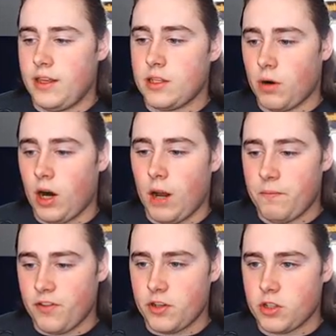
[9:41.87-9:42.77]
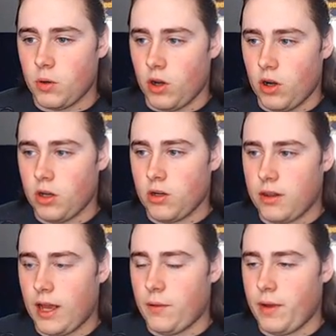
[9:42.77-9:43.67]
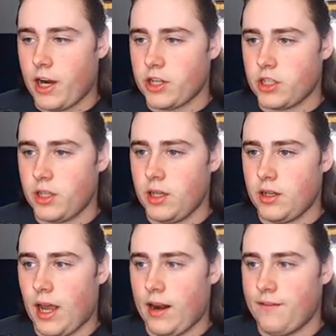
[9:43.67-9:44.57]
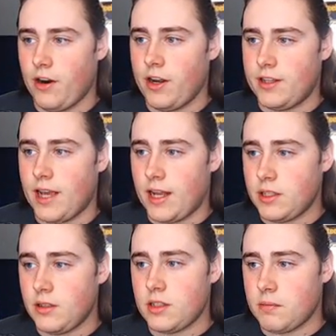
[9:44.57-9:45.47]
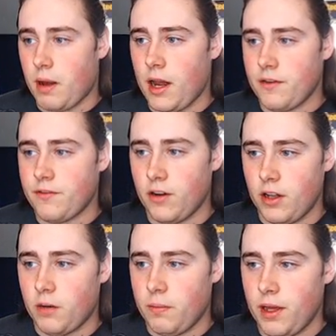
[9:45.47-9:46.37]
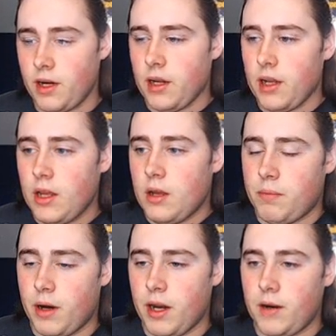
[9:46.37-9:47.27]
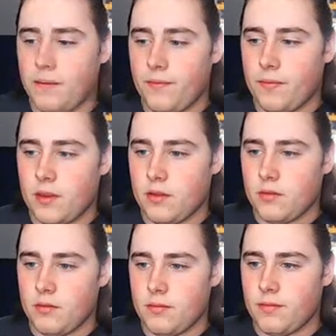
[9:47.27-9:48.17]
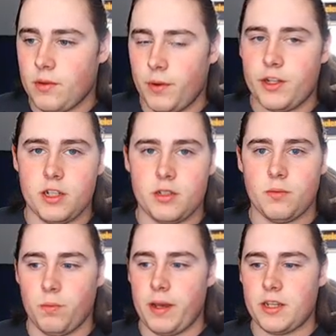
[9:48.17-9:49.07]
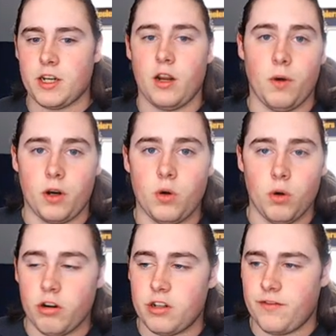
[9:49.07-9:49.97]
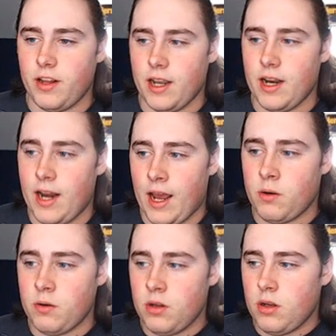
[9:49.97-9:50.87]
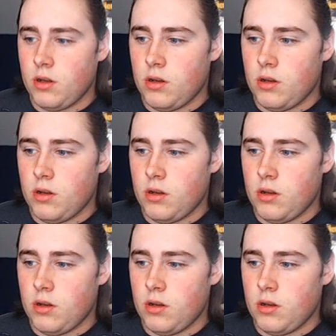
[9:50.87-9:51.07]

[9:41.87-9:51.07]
These were up for so long that we actually had a very dead spot for a little bit, but which is basically what Cooler is filling in now,